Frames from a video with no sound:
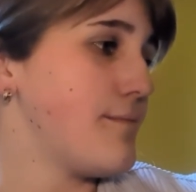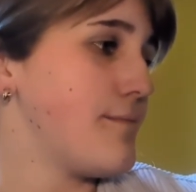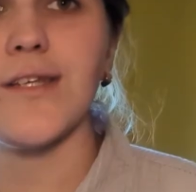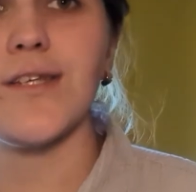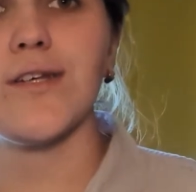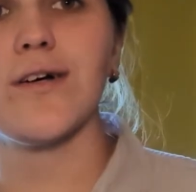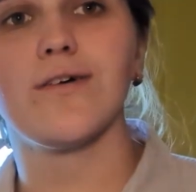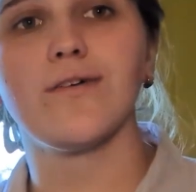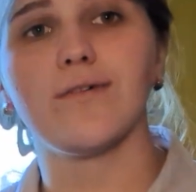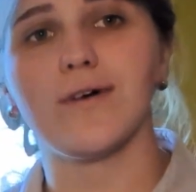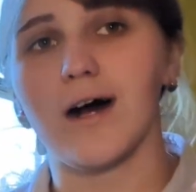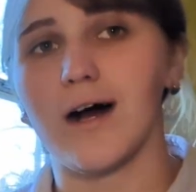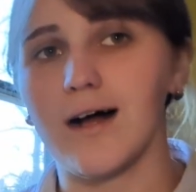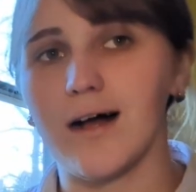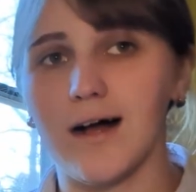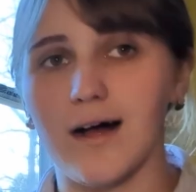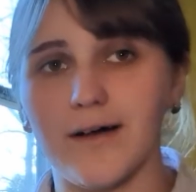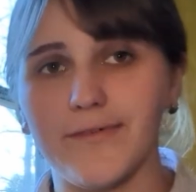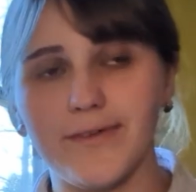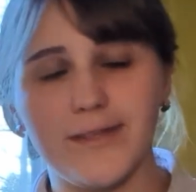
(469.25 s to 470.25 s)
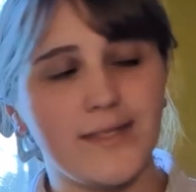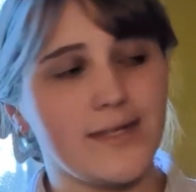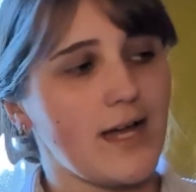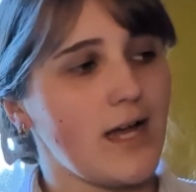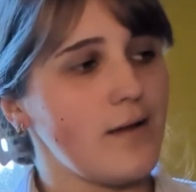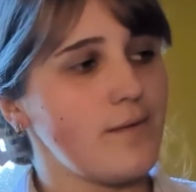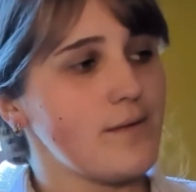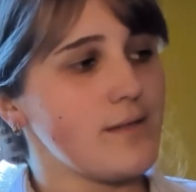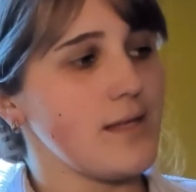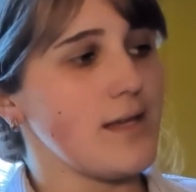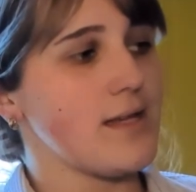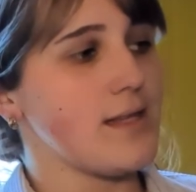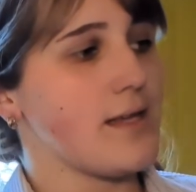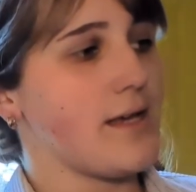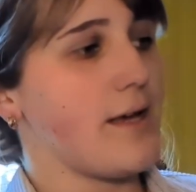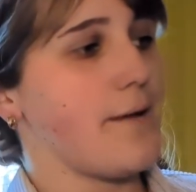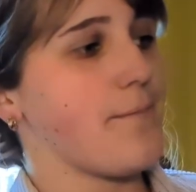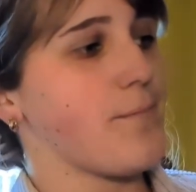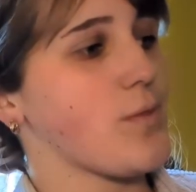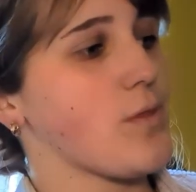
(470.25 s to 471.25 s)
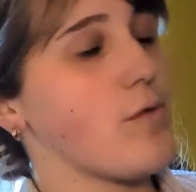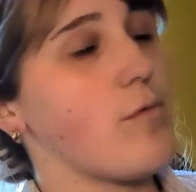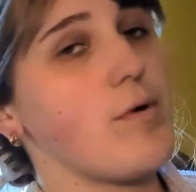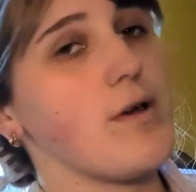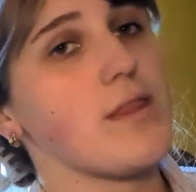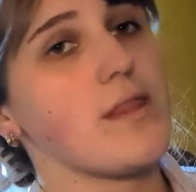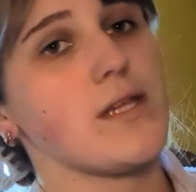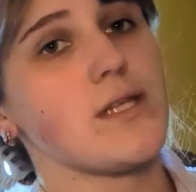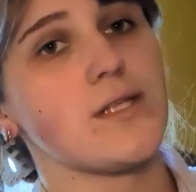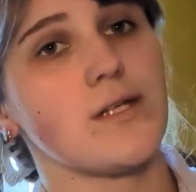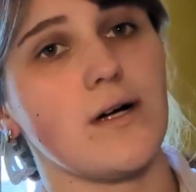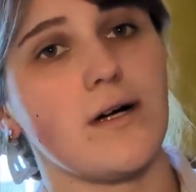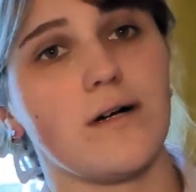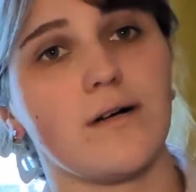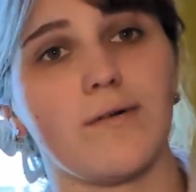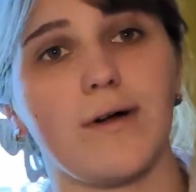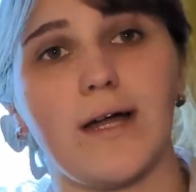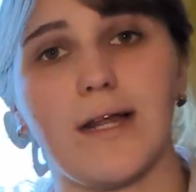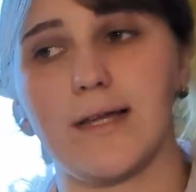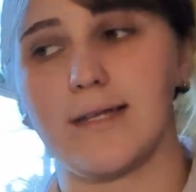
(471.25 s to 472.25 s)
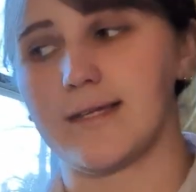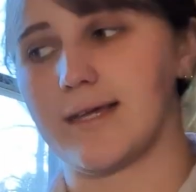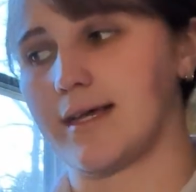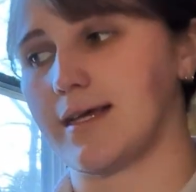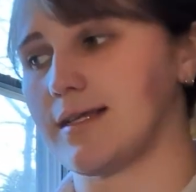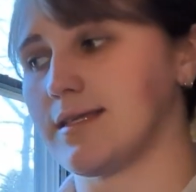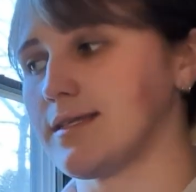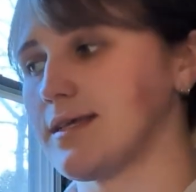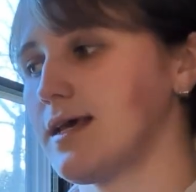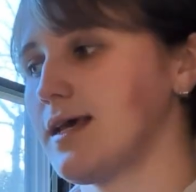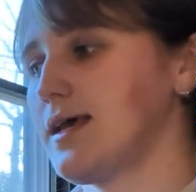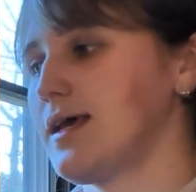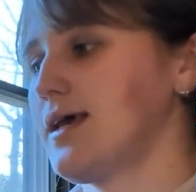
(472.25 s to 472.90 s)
So oftentimes lately with the songwriting days,